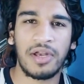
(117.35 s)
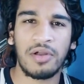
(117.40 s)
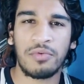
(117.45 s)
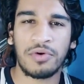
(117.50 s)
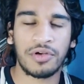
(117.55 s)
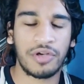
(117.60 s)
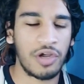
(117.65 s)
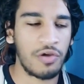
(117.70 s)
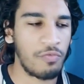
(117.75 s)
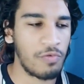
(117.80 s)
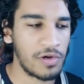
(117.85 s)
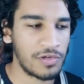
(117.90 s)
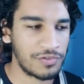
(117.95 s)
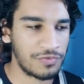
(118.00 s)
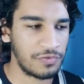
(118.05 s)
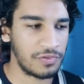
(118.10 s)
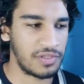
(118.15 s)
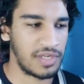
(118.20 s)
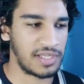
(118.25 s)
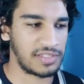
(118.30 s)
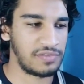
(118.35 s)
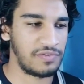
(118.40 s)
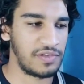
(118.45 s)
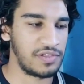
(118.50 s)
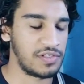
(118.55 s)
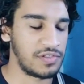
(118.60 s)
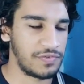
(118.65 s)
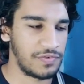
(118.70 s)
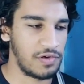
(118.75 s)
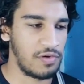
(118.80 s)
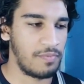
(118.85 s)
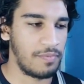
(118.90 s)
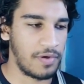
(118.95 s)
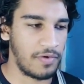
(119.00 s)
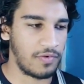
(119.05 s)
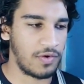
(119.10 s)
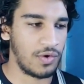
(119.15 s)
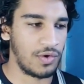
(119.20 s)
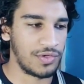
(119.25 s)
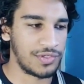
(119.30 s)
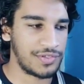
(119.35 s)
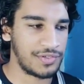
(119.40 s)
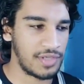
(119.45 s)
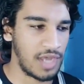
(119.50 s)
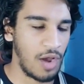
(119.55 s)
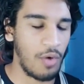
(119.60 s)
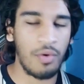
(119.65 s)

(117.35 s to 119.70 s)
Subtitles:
I don't want no rush for the next Avengers film, but of course,